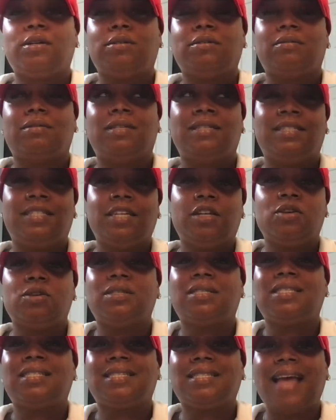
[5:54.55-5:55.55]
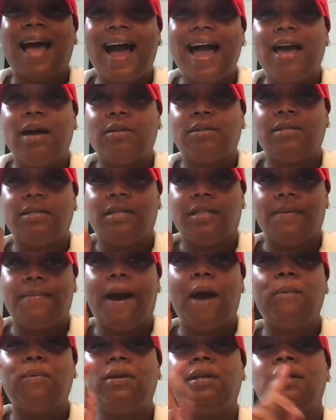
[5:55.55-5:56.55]
consider style to them.
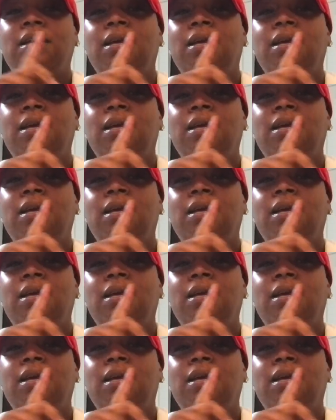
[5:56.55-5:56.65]
I would